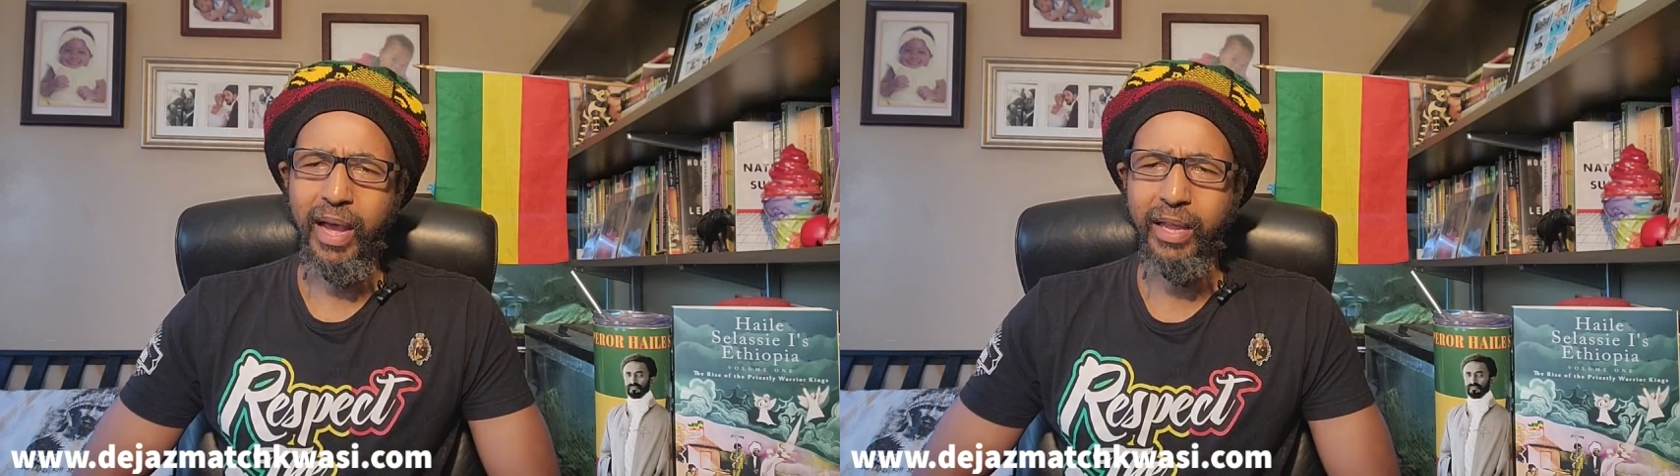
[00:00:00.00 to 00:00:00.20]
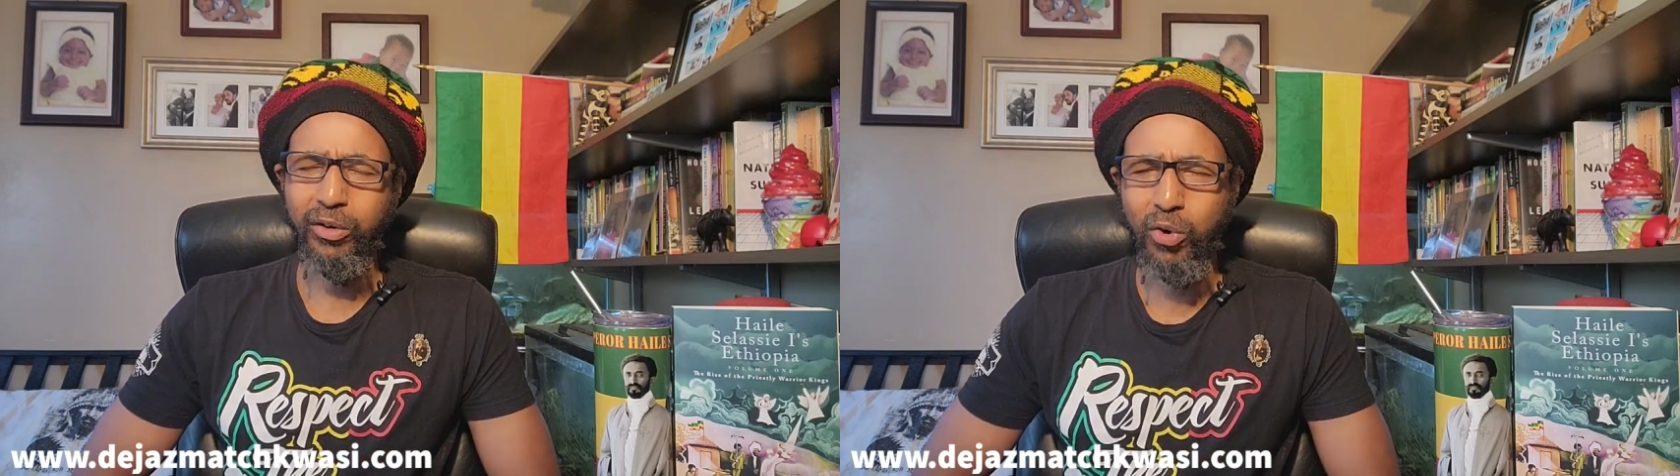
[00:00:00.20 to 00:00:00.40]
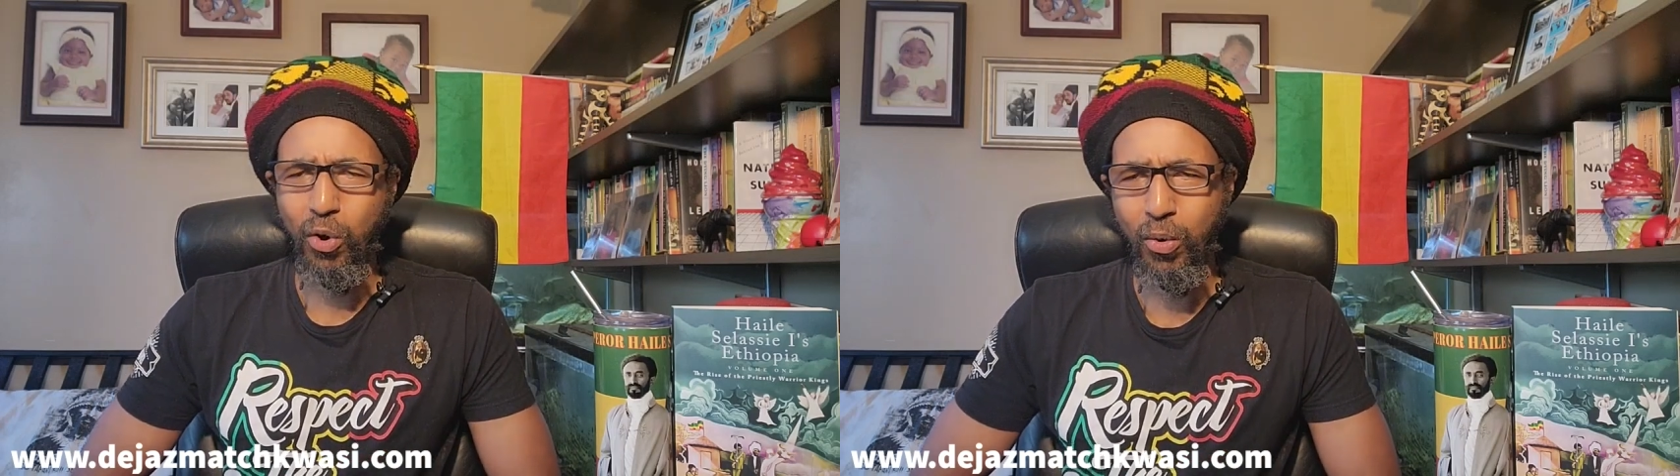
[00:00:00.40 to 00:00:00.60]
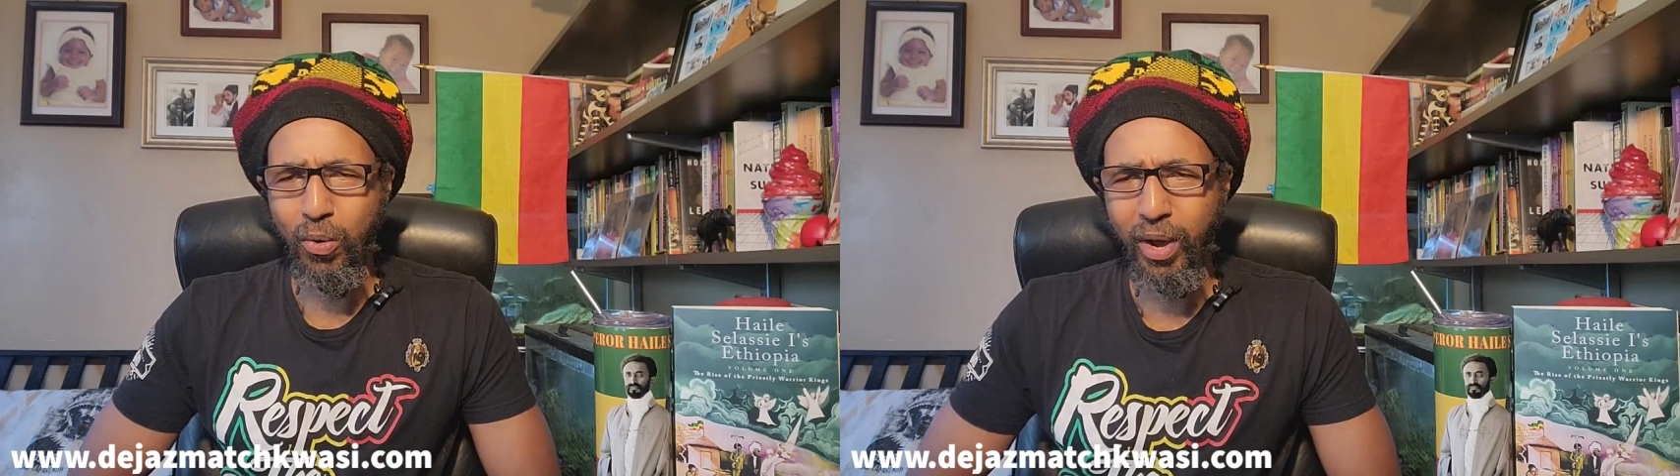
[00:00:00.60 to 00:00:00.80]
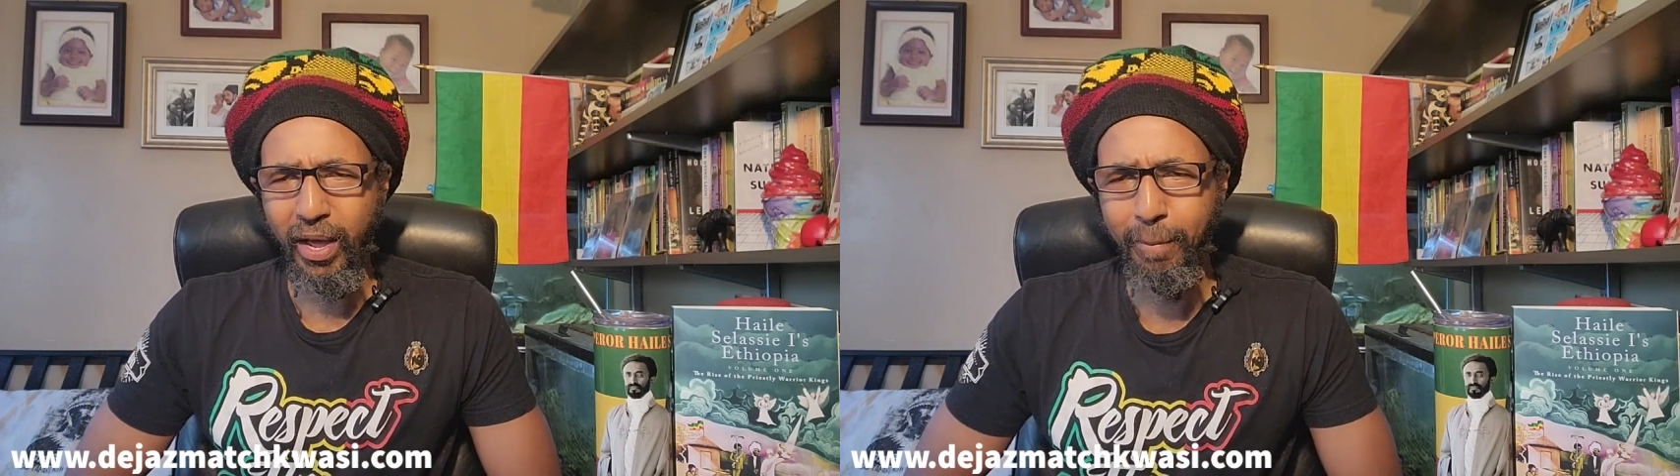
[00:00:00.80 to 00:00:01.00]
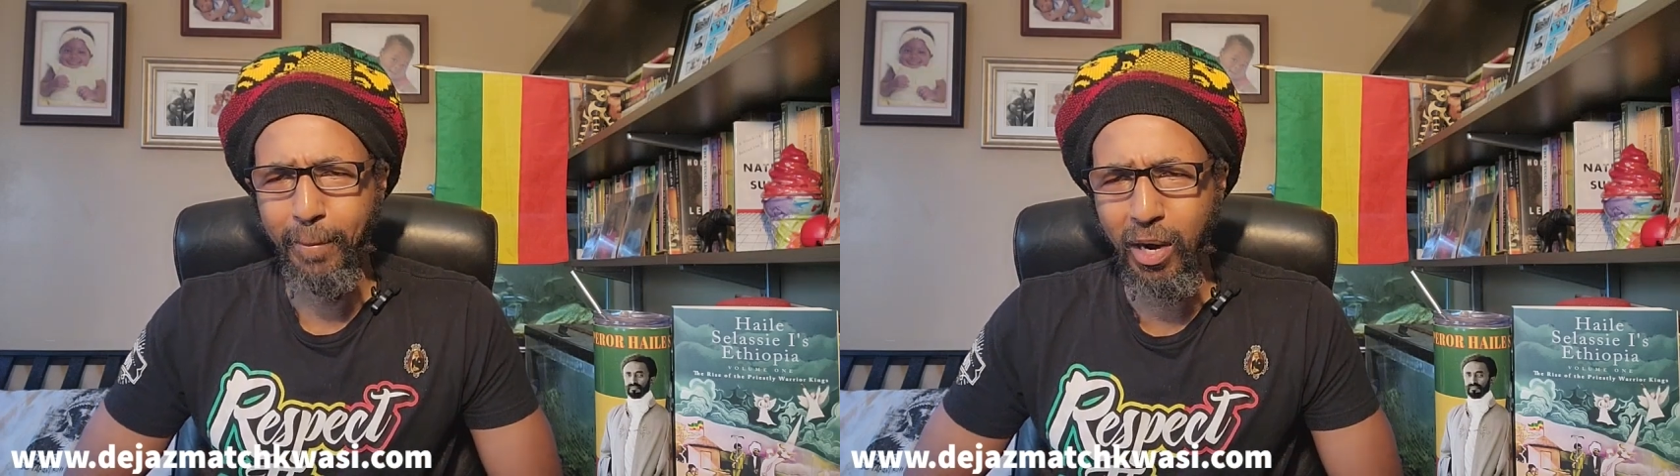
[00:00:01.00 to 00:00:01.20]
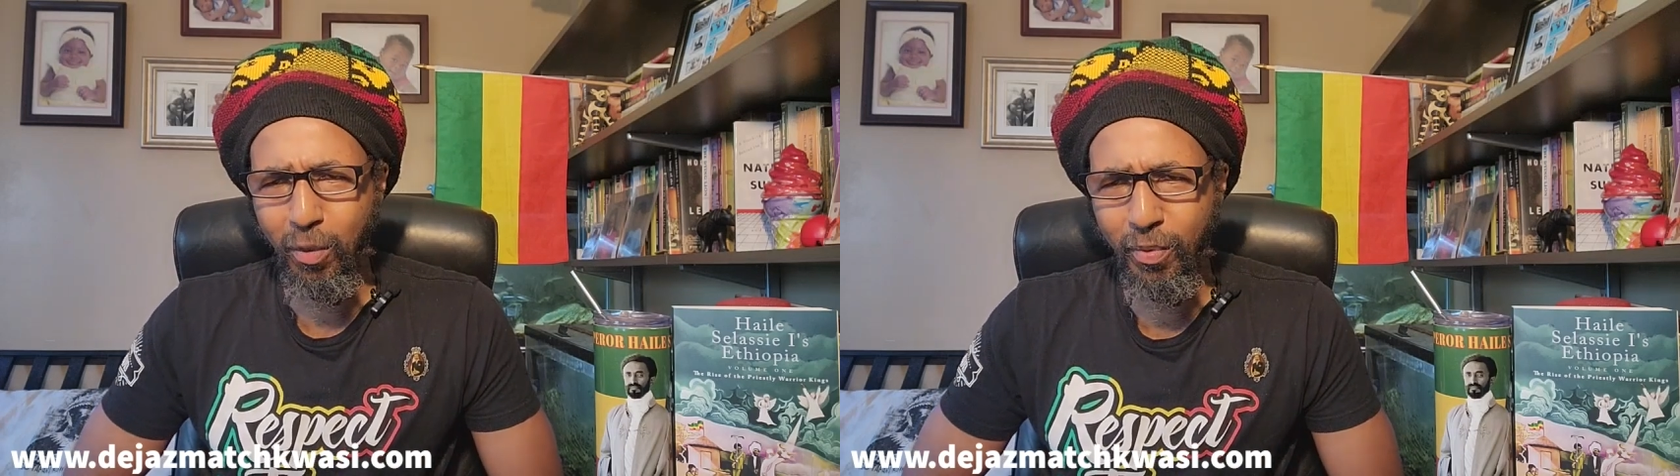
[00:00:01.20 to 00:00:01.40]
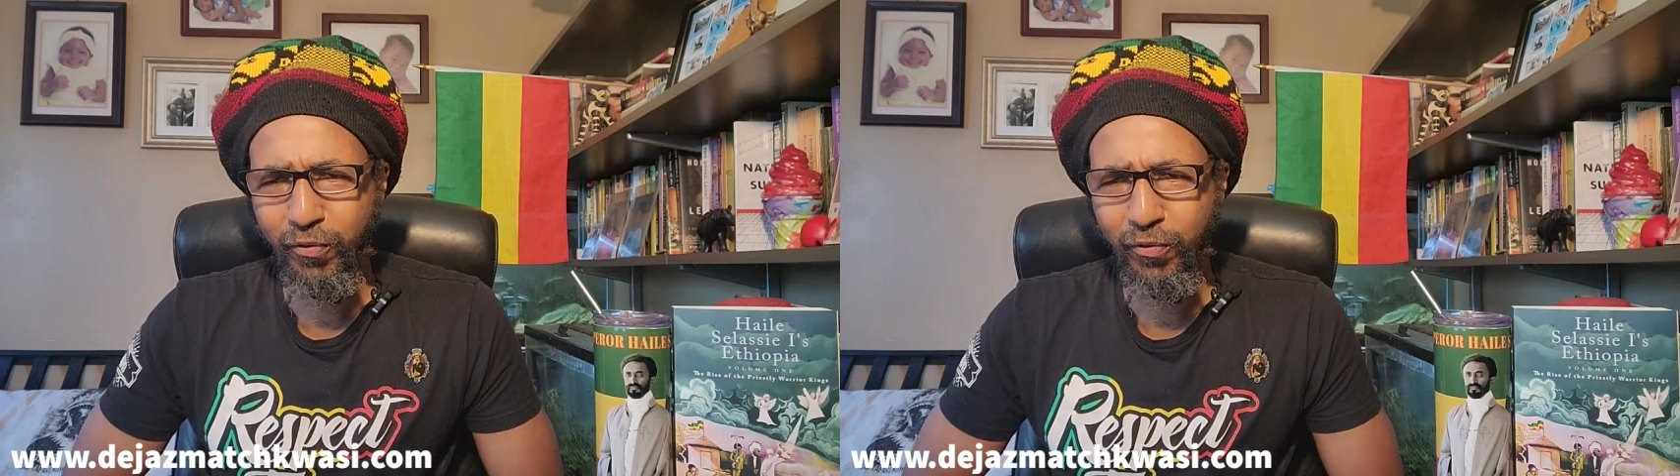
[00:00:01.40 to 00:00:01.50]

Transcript: and go and bow